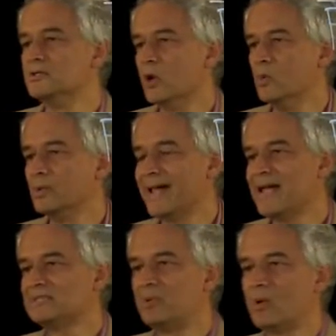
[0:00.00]
So
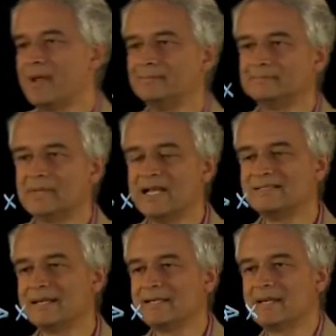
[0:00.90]
last point, I
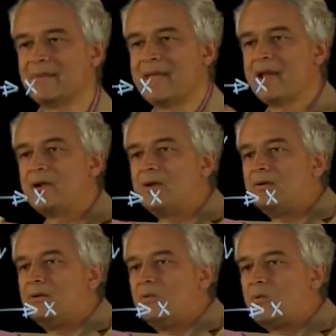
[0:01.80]
said it didn't
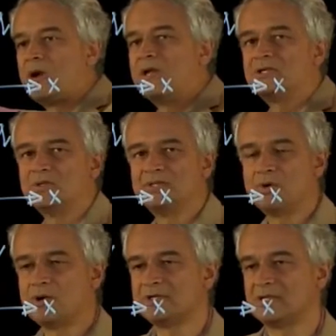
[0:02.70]
matter where I chose
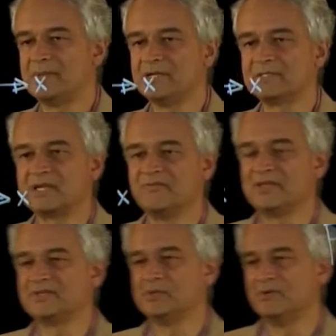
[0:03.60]
the origin. Let me just
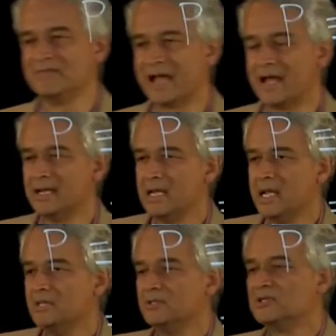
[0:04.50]
convince you of that.
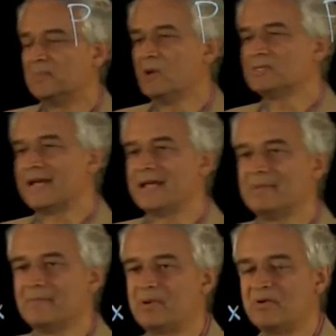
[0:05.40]
So suppose I
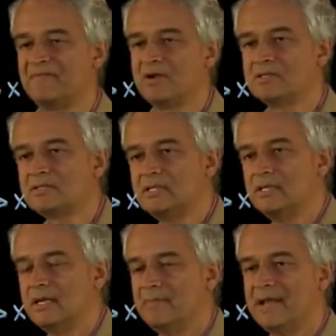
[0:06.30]
had been perverse
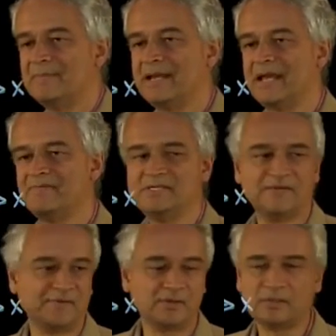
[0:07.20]
and made my life
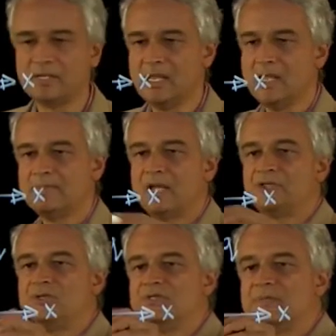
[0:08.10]
difficult by
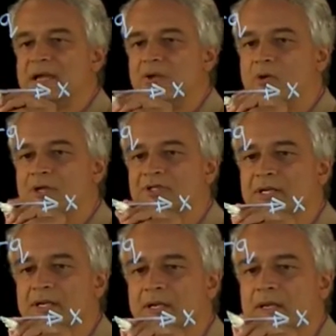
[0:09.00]
choosing my
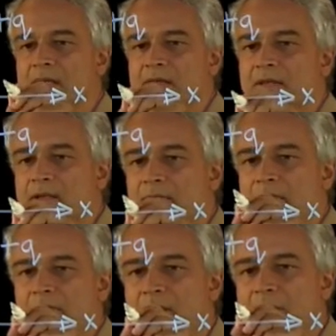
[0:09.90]
origin
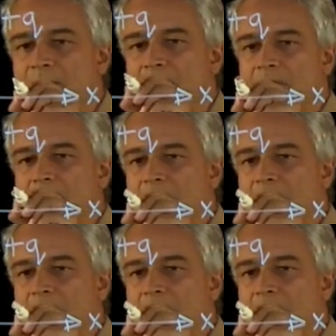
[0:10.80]
here.